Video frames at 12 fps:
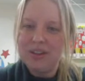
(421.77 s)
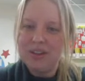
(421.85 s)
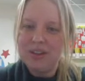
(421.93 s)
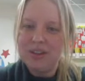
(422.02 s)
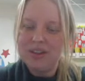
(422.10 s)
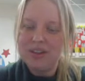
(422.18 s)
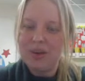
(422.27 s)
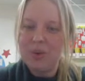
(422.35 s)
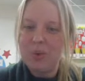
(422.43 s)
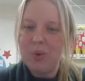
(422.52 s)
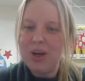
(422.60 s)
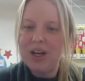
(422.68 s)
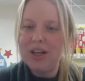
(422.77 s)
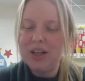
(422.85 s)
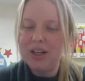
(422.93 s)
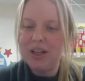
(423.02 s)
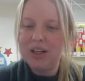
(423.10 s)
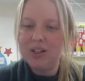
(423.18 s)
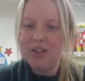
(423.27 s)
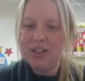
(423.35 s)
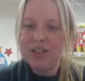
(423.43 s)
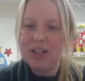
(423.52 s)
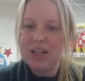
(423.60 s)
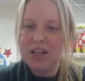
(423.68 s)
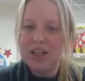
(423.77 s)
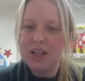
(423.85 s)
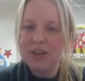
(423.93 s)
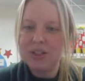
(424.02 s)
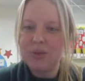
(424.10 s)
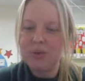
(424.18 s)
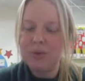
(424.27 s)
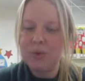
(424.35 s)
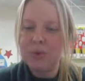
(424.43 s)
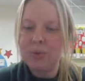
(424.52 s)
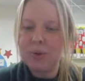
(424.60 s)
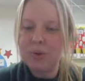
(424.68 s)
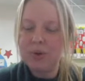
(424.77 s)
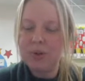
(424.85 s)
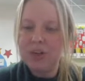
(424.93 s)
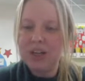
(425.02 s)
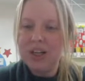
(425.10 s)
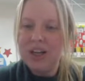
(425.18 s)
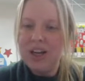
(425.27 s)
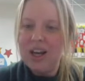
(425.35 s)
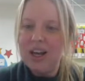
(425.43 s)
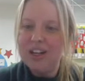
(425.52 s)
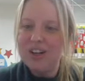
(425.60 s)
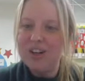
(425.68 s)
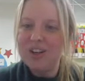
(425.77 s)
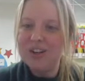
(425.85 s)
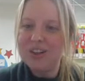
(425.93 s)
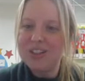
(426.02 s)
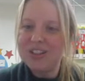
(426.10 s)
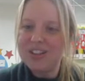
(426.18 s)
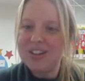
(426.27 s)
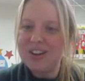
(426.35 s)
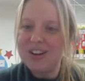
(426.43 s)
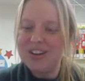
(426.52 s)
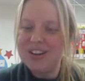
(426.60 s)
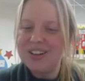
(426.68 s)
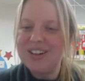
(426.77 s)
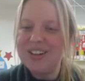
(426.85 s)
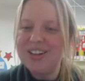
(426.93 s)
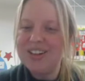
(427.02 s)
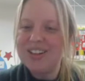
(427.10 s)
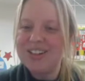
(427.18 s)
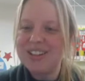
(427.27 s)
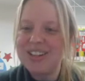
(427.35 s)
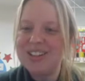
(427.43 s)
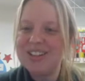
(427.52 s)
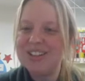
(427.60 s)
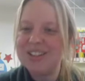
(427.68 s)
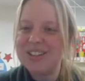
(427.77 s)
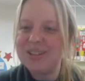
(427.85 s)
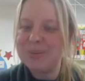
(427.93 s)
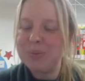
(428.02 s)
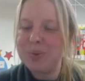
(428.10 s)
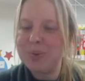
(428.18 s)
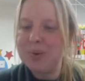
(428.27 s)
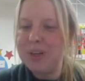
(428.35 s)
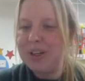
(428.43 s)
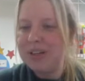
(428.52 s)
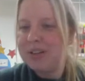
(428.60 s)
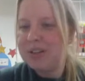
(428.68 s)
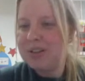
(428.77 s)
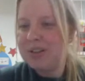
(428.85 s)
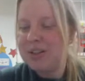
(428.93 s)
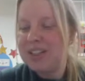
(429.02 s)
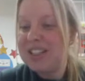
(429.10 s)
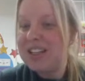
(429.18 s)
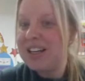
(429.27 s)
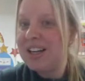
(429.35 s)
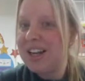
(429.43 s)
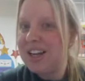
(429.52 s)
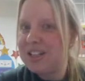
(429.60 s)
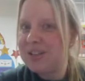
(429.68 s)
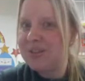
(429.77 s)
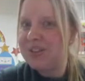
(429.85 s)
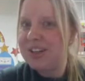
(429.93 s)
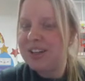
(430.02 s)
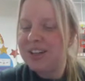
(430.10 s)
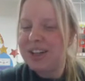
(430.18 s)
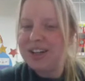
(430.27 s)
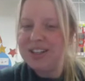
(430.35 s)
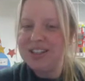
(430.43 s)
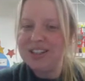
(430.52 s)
So waning, can you see here it's a full moon and it looks as though it's getting smaller, so you can see less of it, yes?